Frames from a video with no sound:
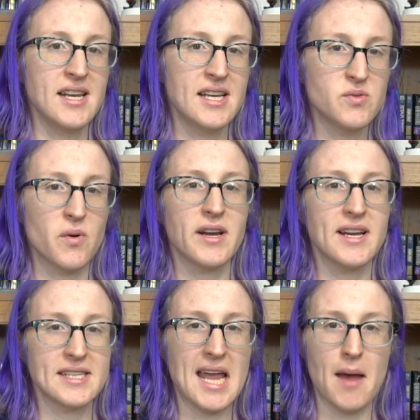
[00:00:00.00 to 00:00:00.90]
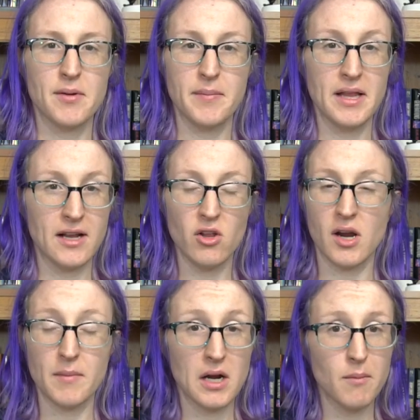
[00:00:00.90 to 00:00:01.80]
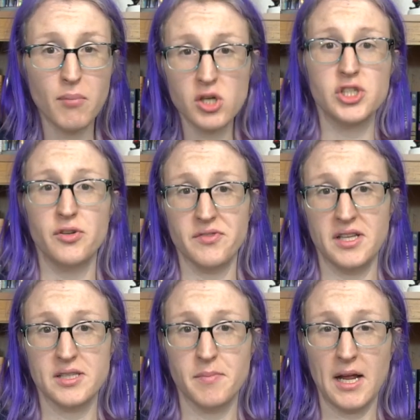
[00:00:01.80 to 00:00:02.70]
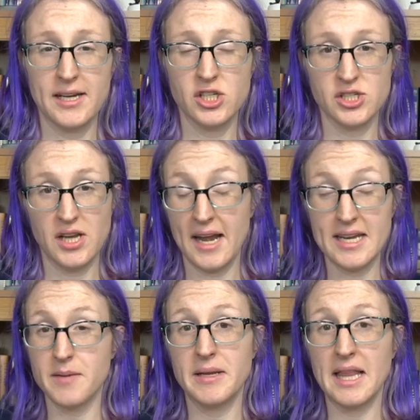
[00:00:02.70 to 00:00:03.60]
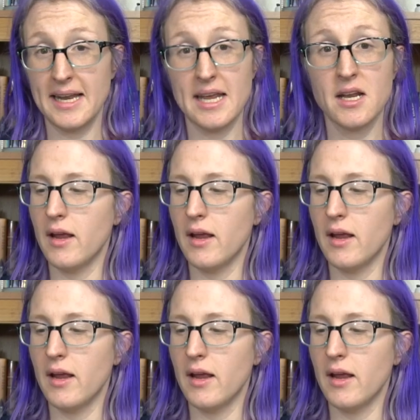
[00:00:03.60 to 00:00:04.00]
He's working as a captain to be like, look, I'm not going to push you for this, but I need to be let in.